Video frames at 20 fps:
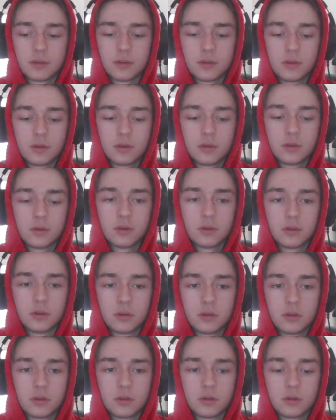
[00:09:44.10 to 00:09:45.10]

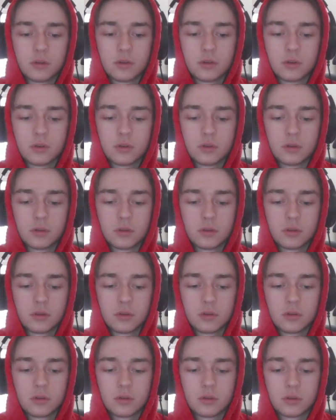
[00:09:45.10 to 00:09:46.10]

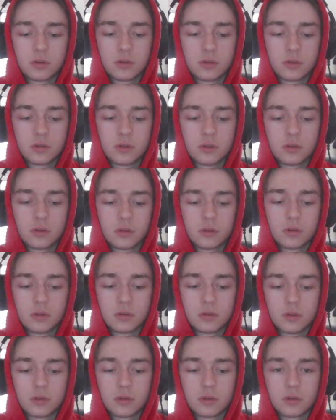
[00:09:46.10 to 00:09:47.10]

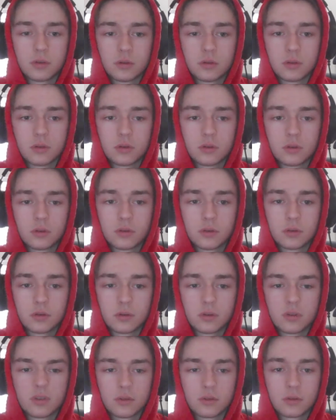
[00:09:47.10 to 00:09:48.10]
(no one is talking)